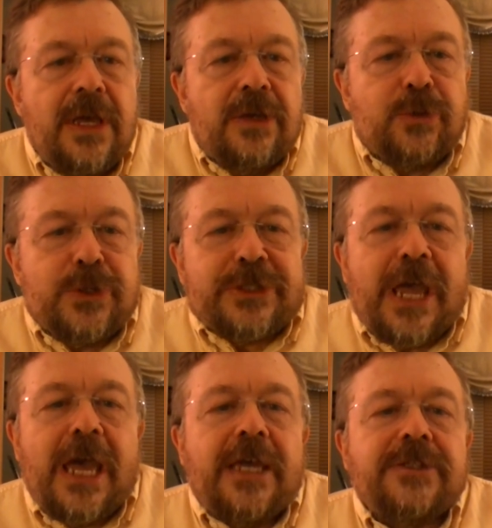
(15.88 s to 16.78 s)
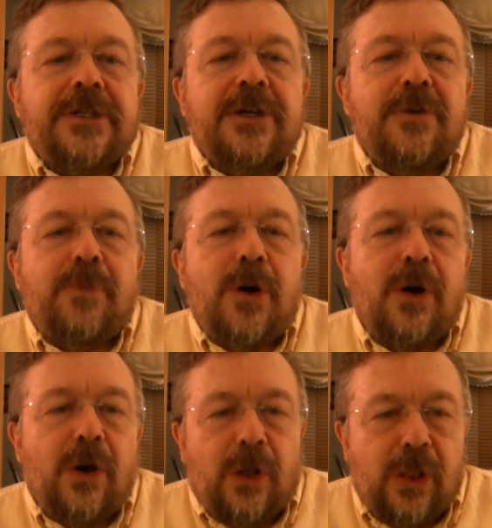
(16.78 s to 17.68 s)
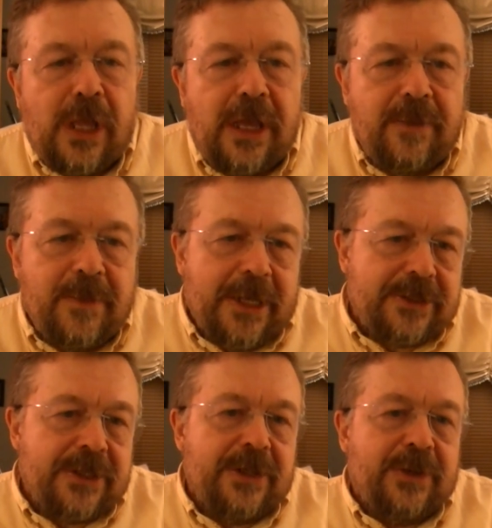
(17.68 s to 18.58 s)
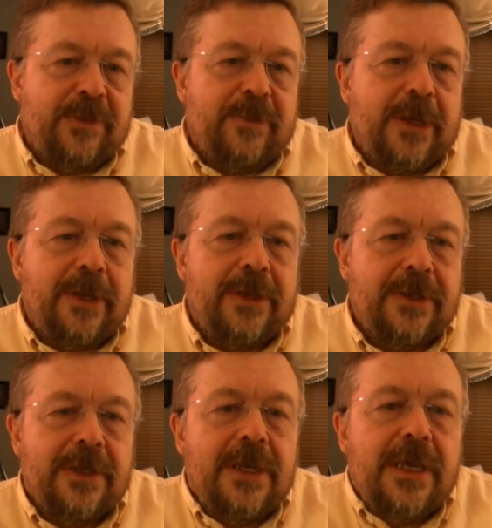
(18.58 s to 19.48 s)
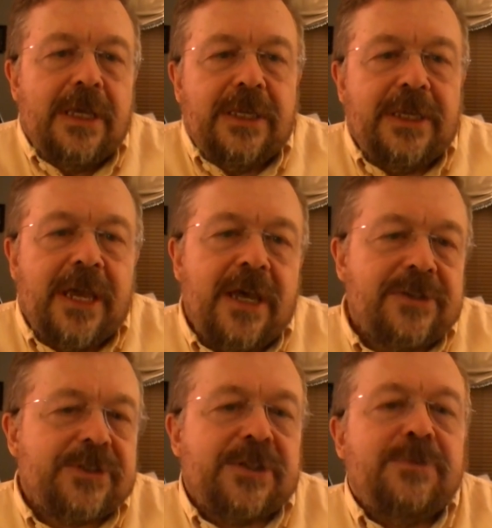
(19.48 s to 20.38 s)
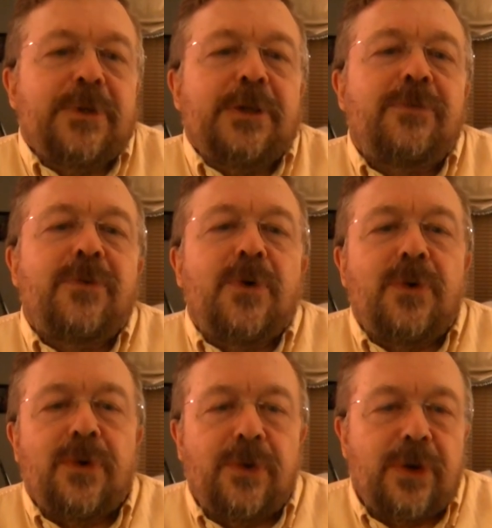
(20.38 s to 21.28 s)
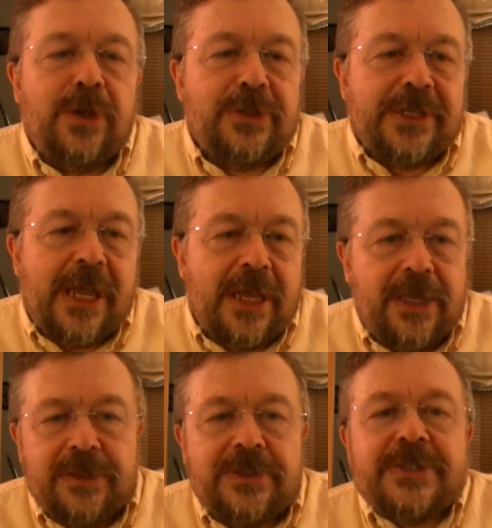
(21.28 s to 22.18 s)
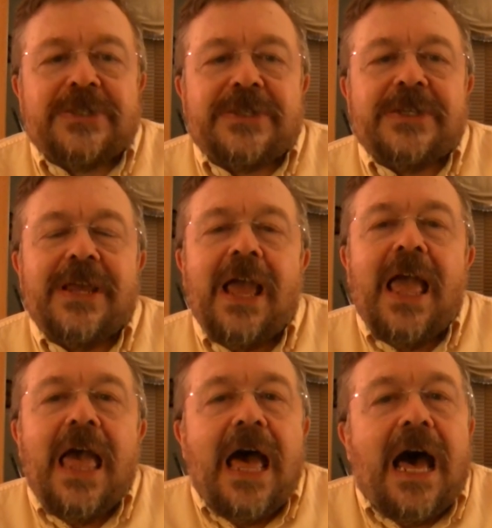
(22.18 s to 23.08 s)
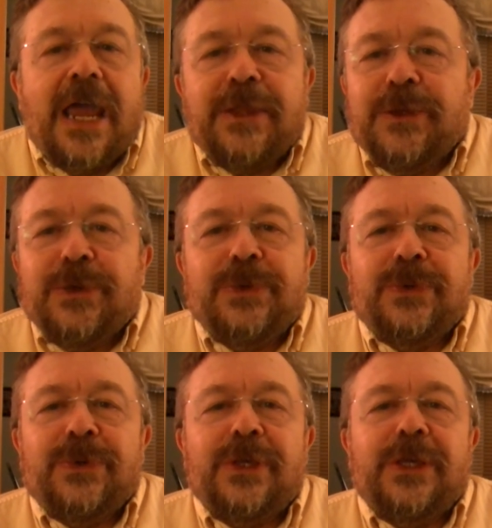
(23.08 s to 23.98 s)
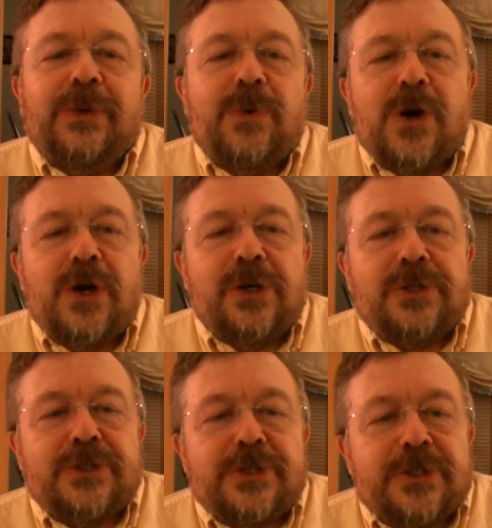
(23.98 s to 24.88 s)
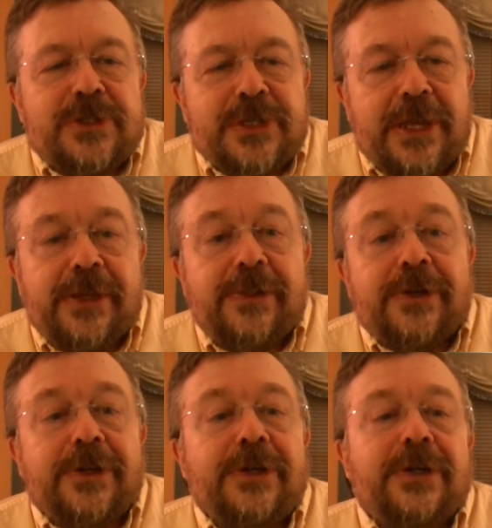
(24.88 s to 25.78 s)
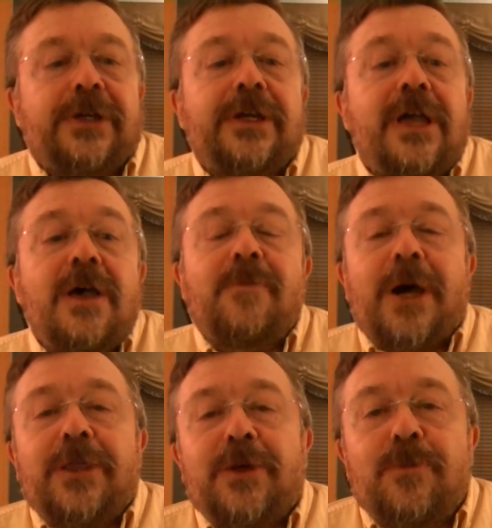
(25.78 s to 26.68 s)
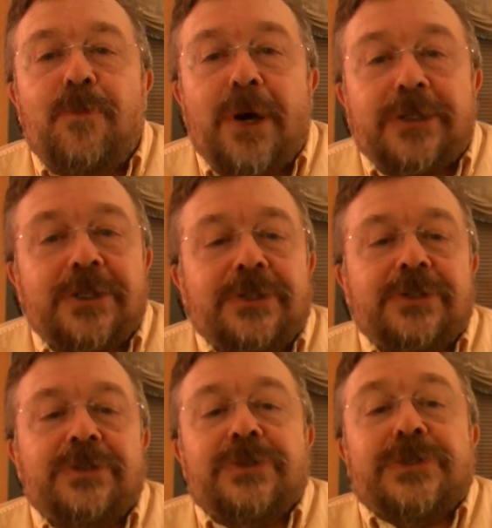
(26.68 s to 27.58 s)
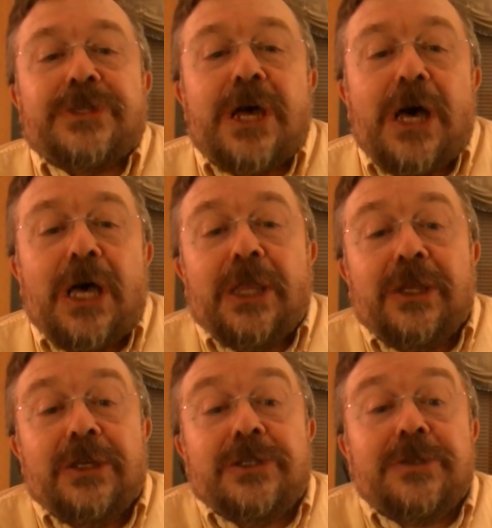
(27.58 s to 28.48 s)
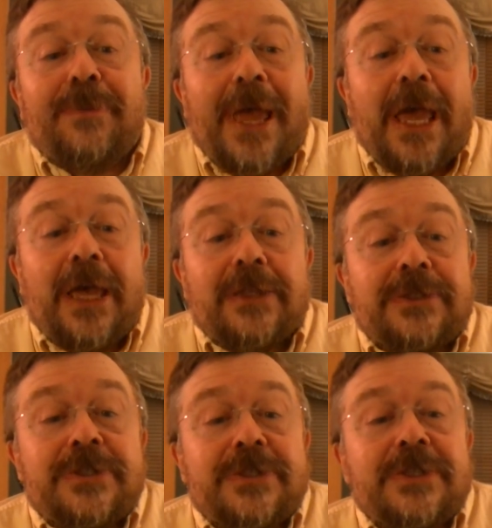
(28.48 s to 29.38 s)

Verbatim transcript: 'Twas at a ball I met him. He asked me for a dance. I knew he was a sailor by the buttons on his pants